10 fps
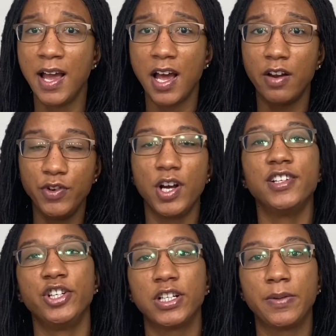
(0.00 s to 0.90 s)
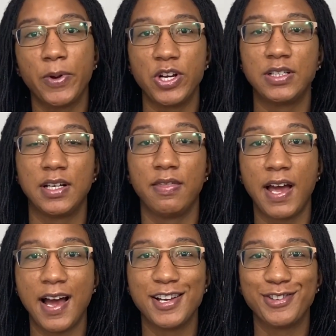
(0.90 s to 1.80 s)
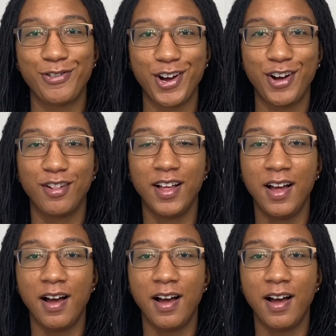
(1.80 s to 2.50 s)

And if you guys are experiencing that as well,